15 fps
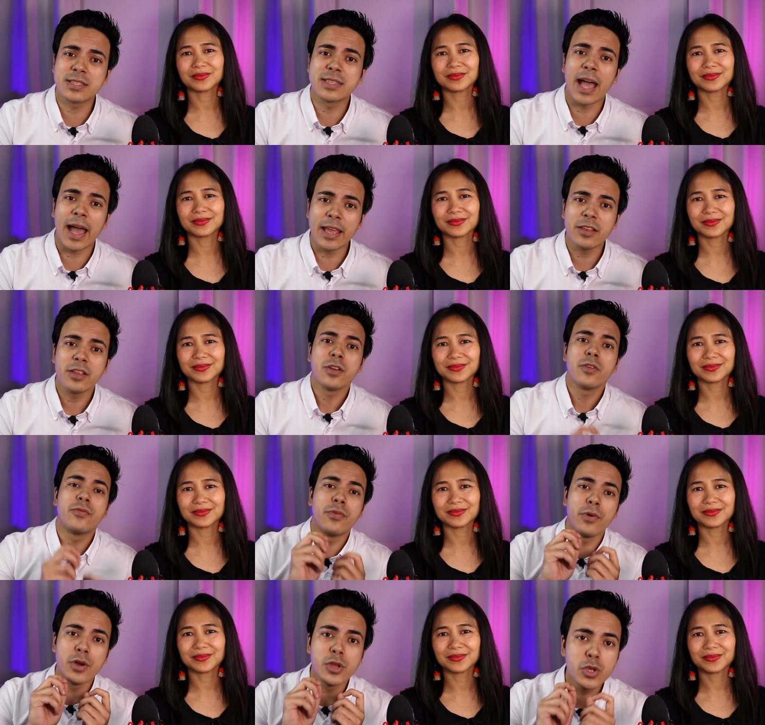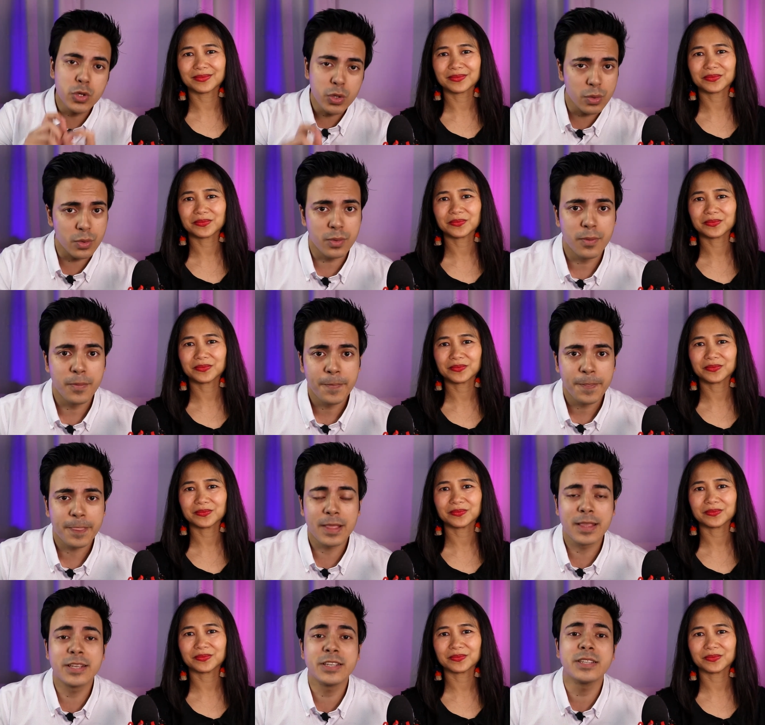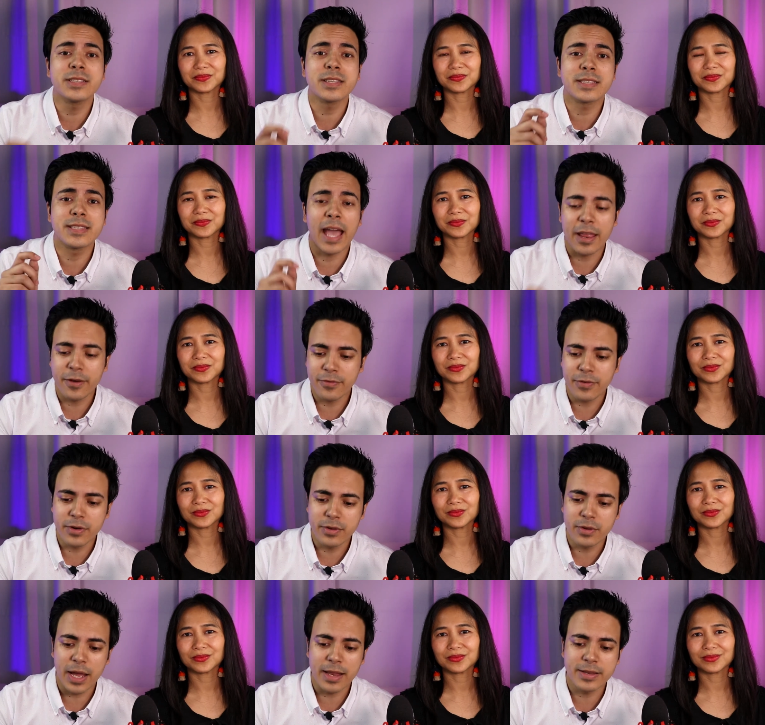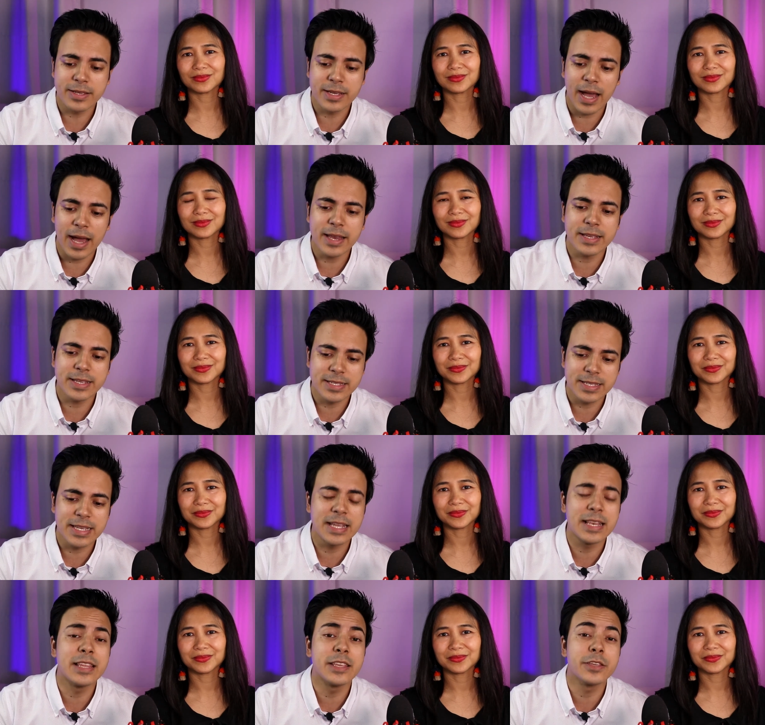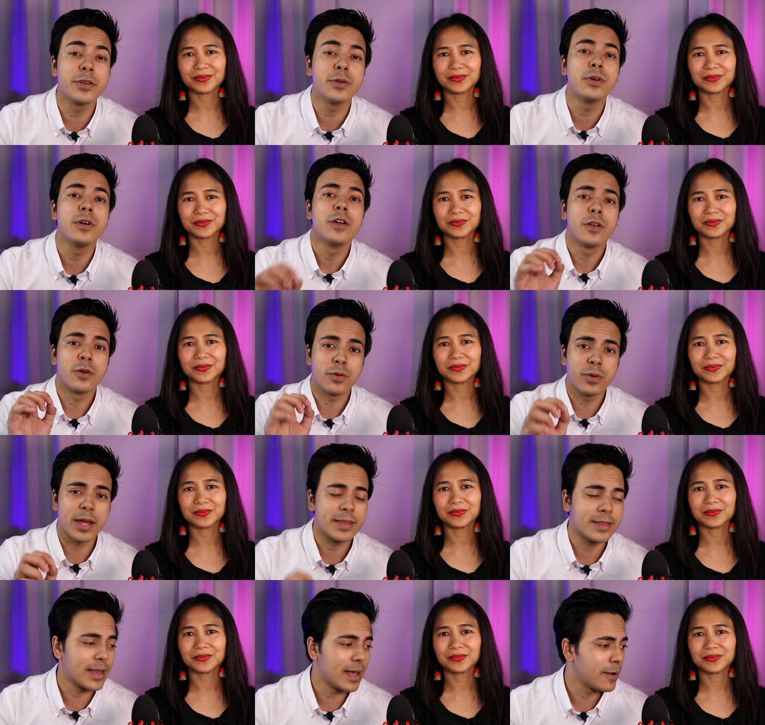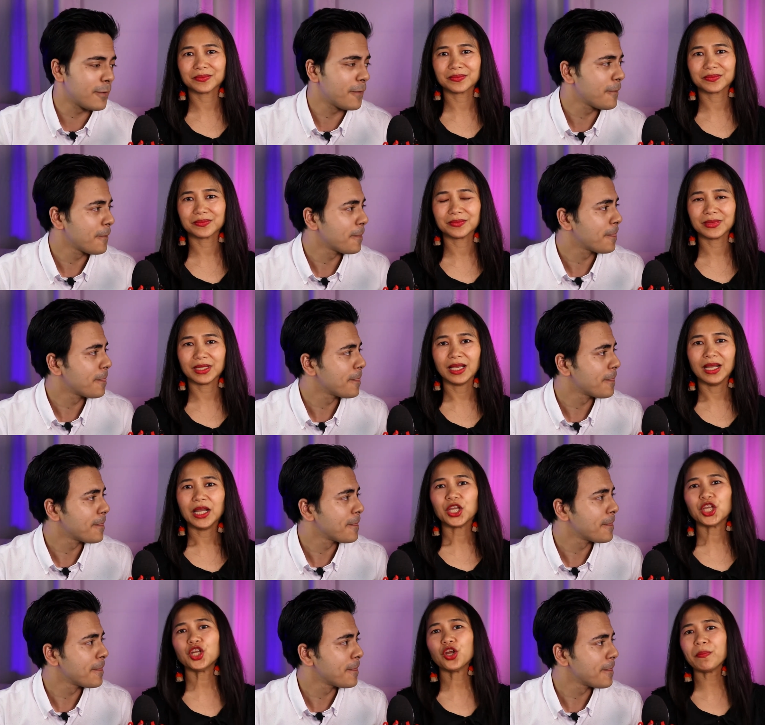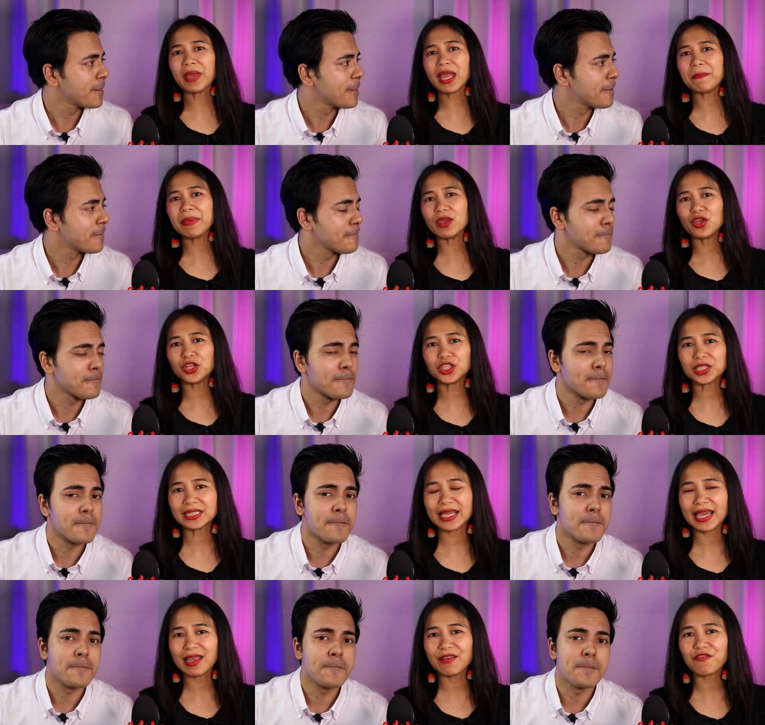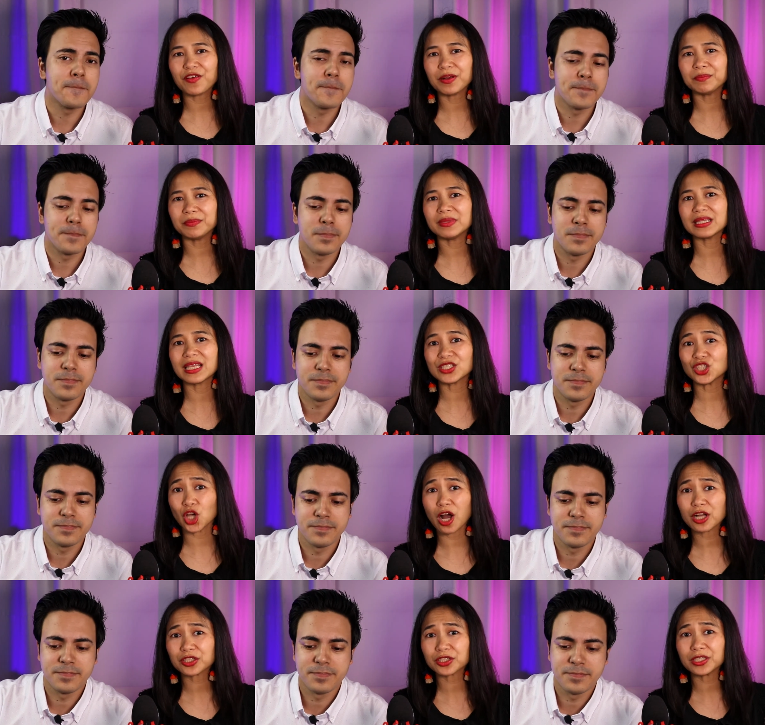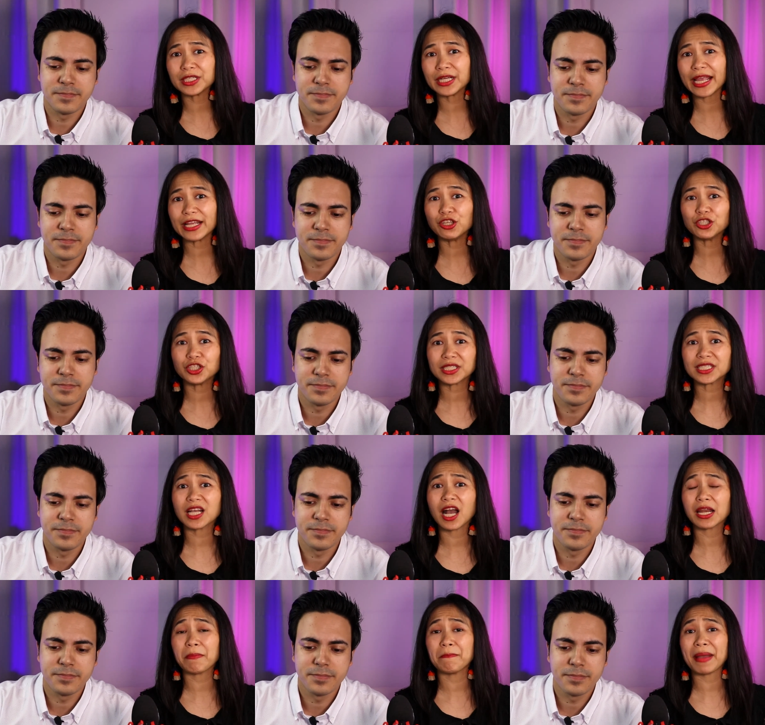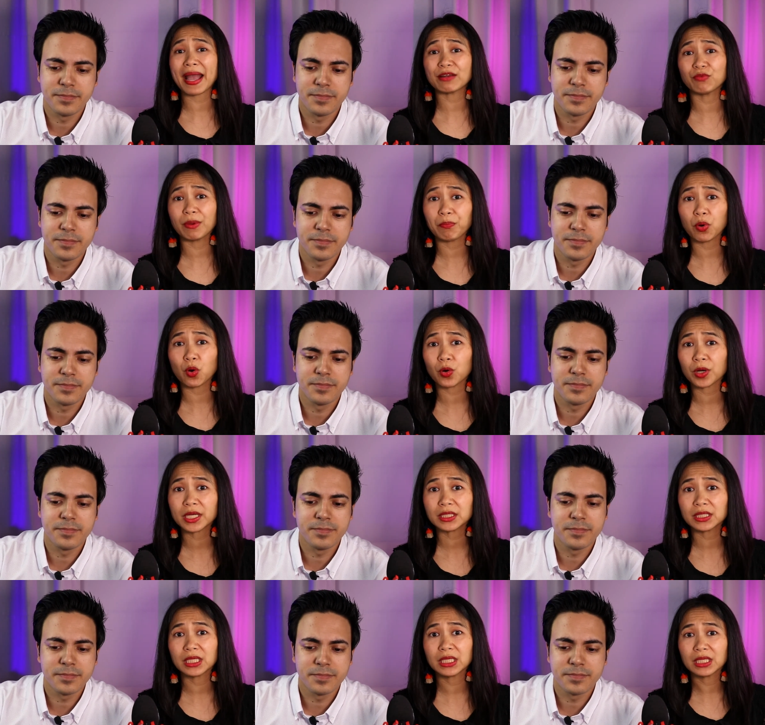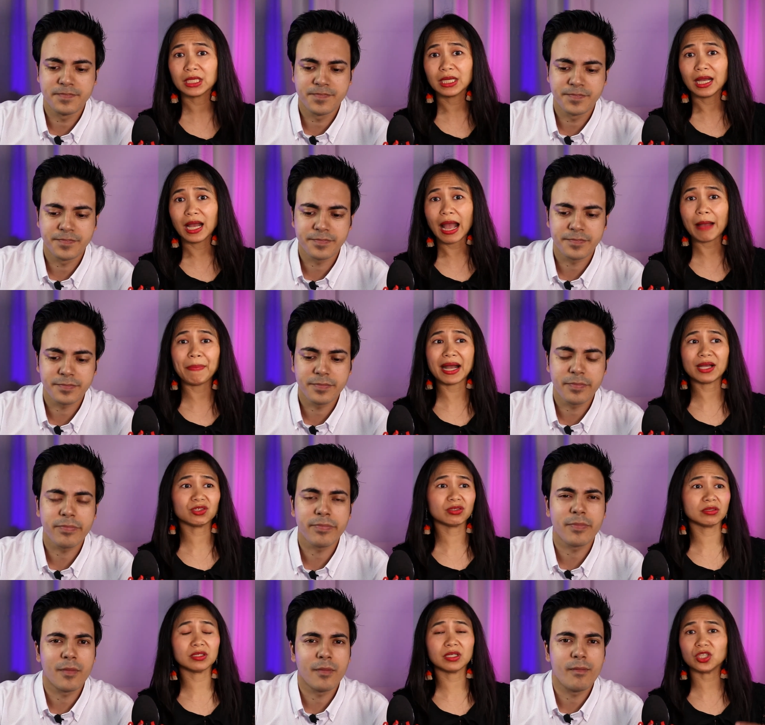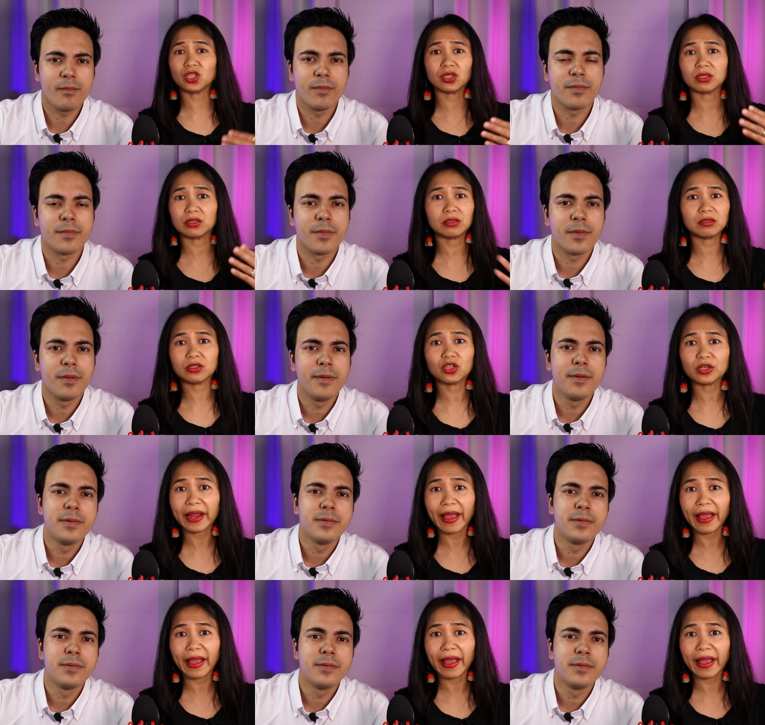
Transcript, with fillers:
Speaker 1: died for you. Jesus died for you, and God is healing you right now.
Speaker 2: You know, maybe you just came from the doctor and you just got a bad report about your